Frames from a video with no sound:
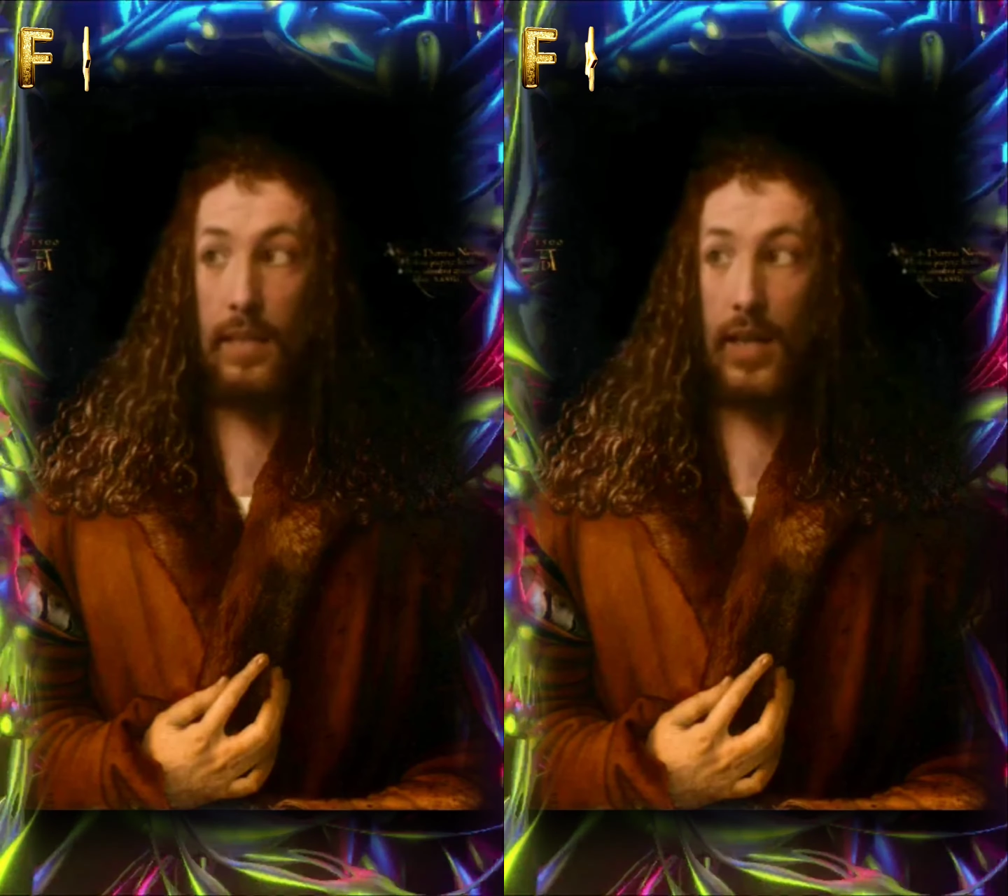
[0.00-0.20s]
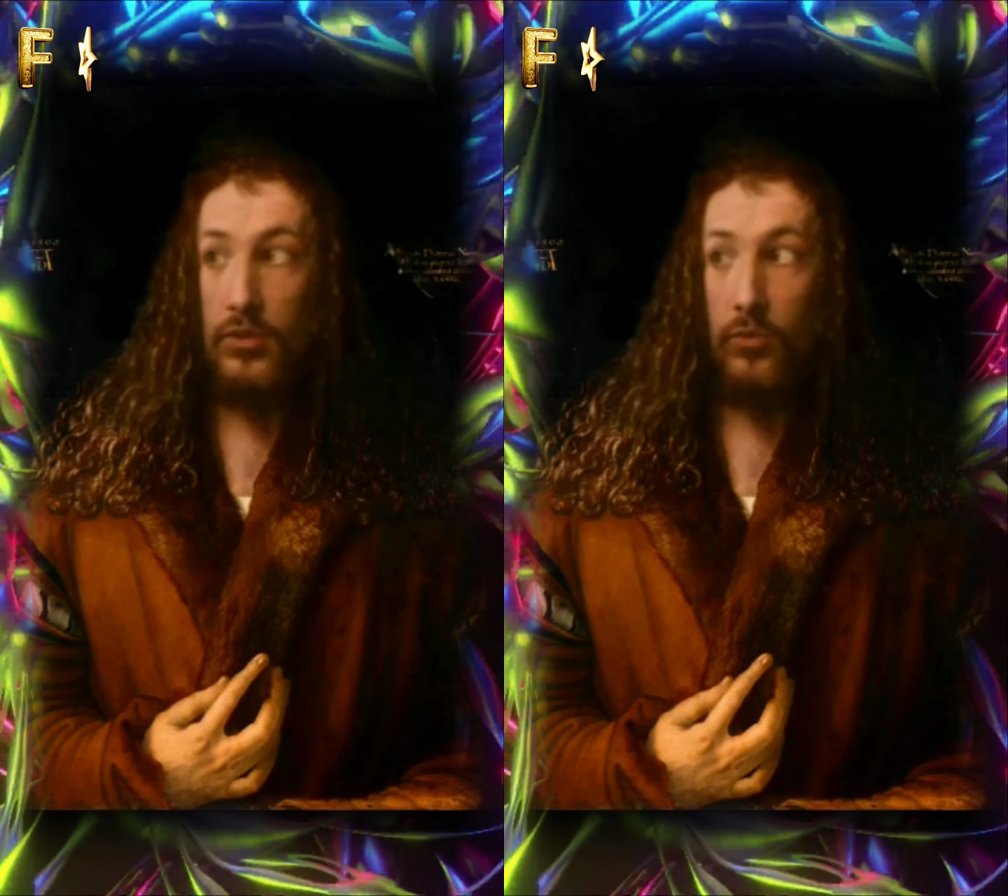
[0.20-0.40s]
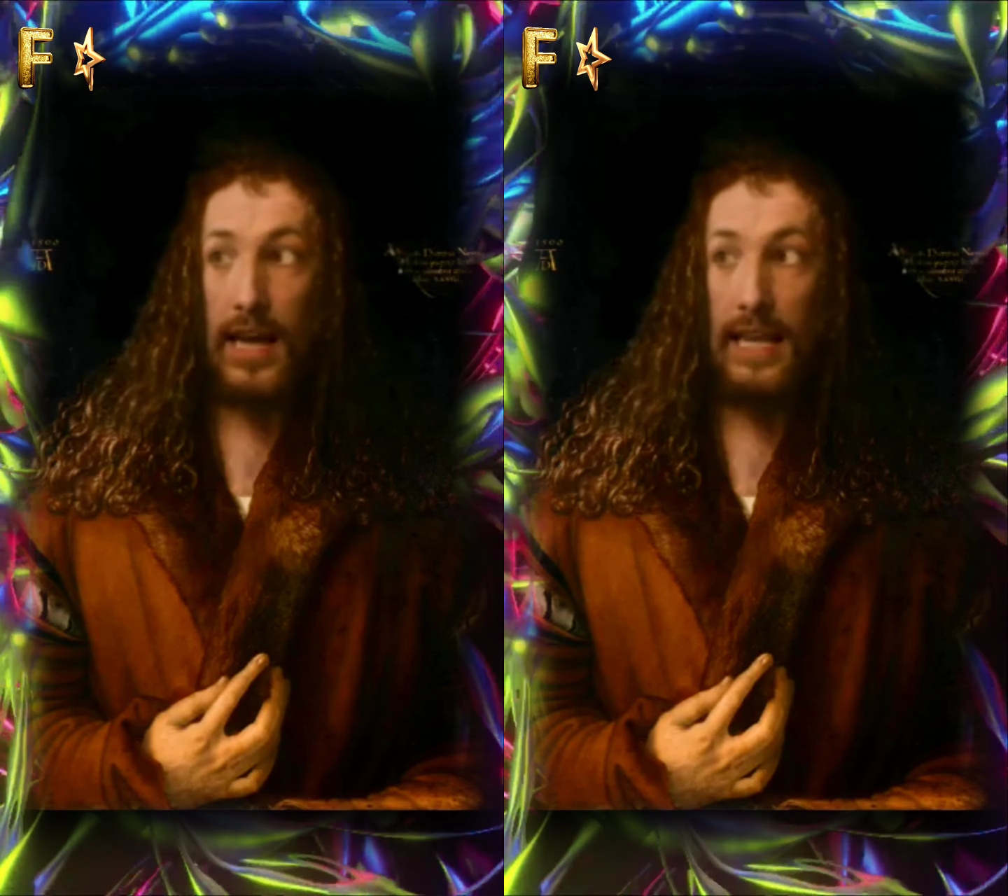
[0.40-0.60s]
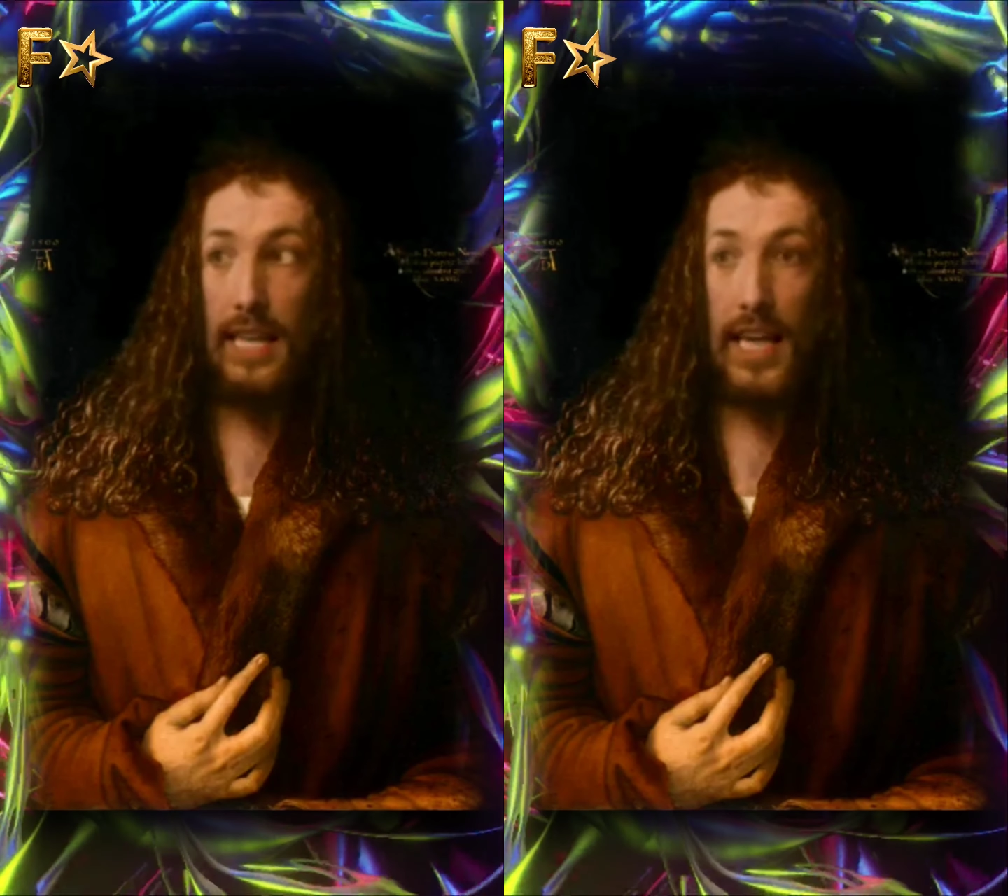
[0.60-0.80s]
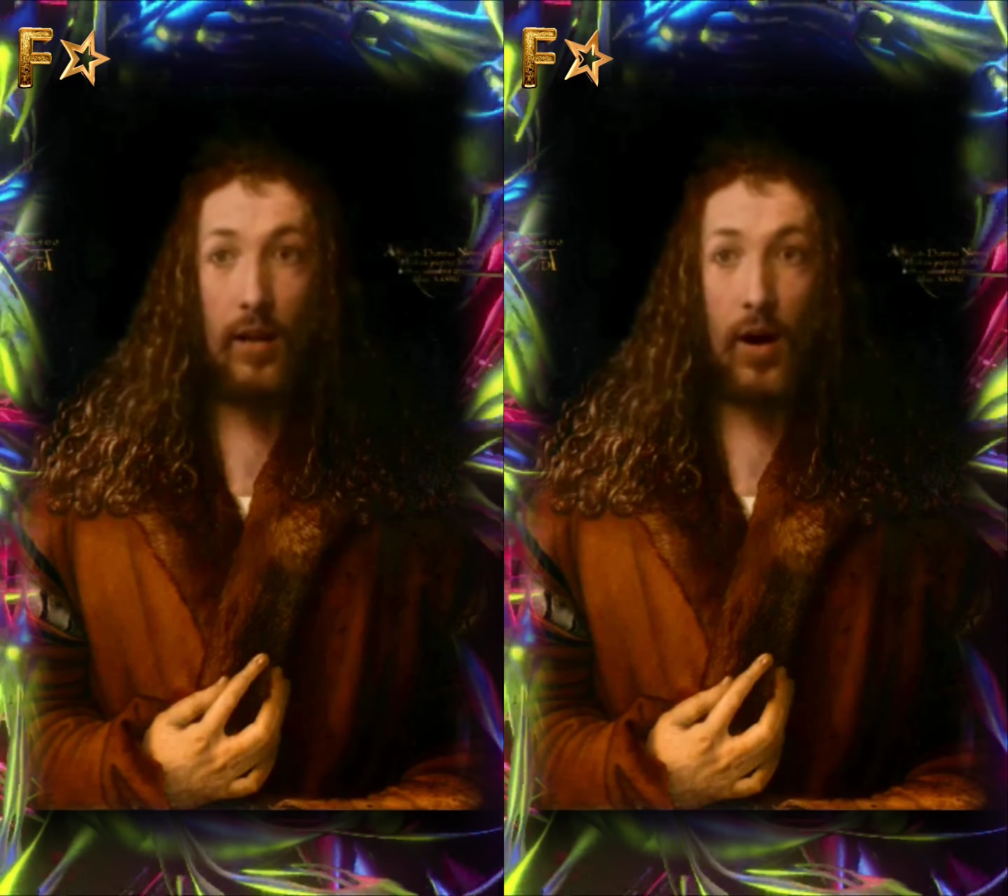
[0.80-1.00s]
In this way,
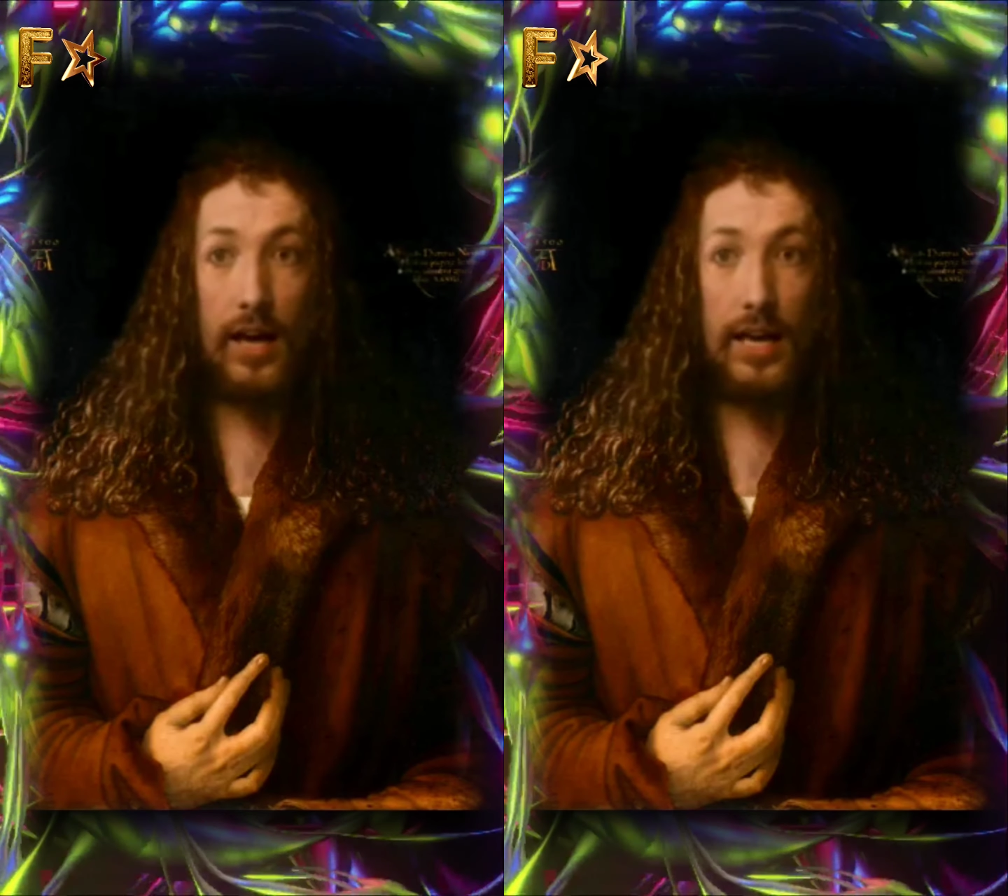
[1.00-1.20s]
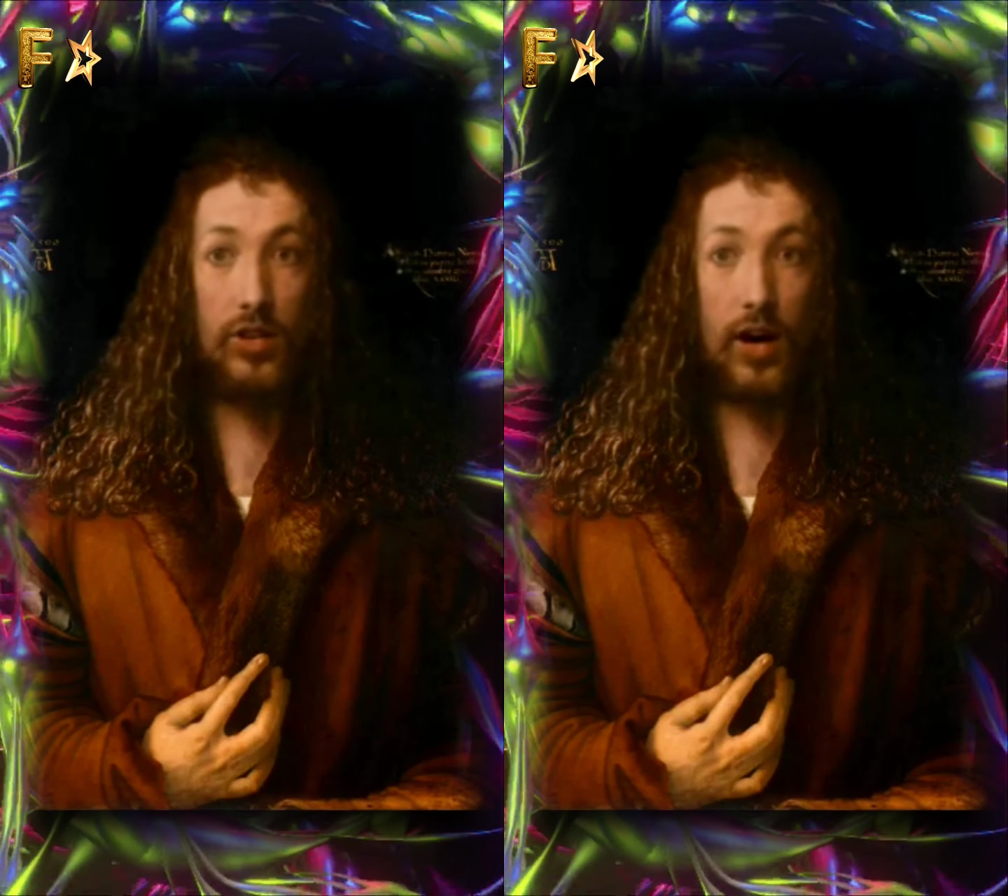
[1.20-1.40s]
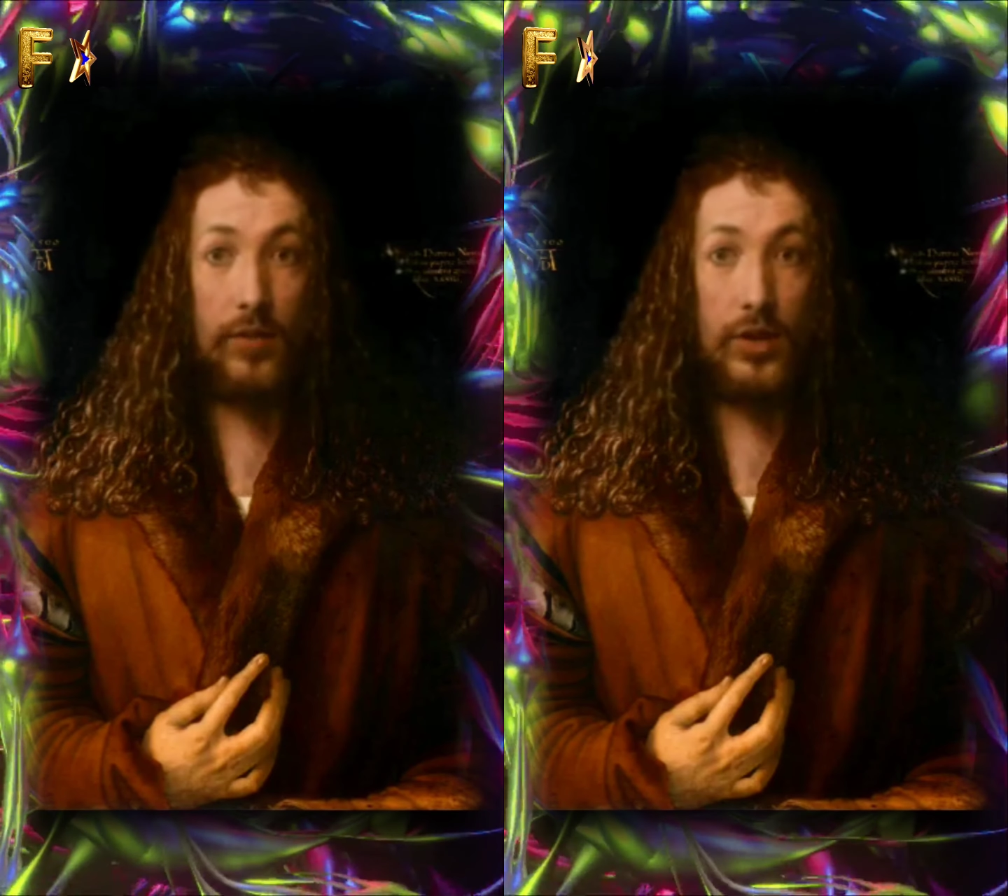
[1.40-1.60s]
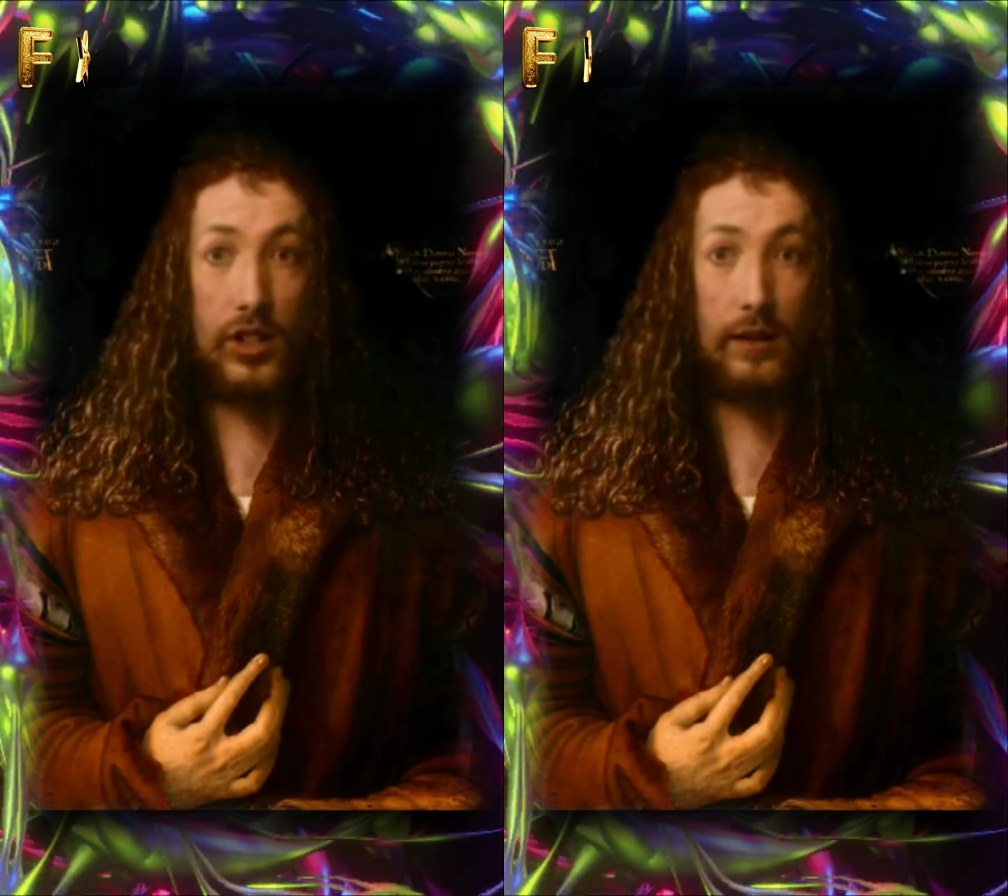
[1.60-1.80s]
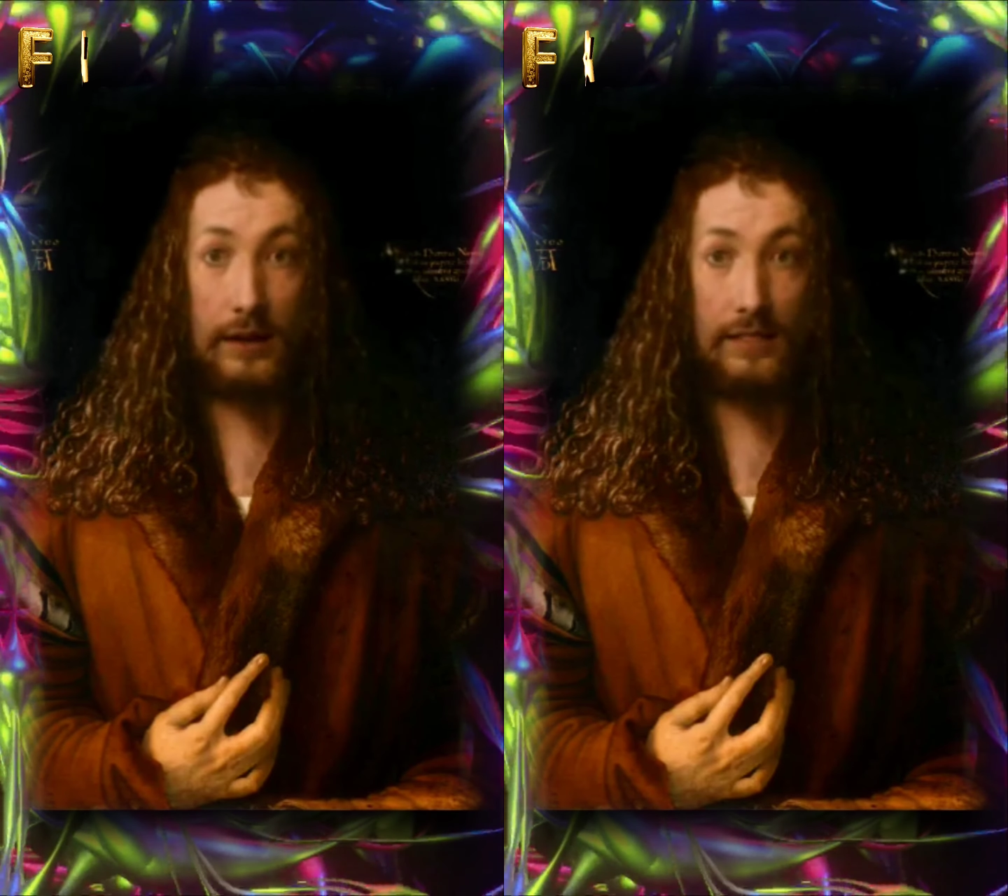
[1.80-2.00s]
he marked his authorship